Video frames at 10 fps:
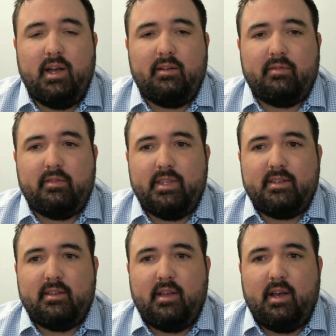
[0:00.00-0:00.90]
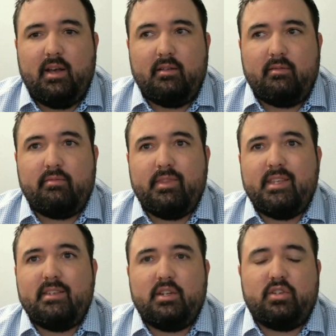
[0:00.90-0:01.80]
of
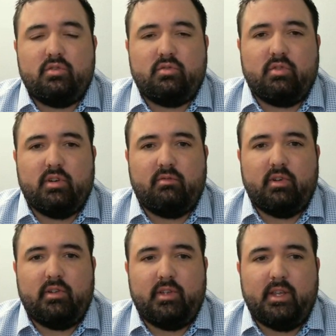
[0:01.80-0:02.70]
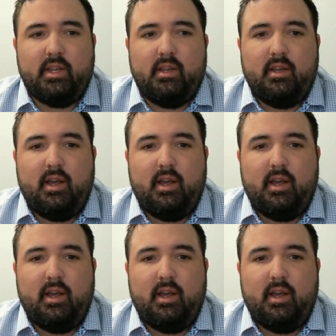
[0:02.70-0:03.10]
these issues really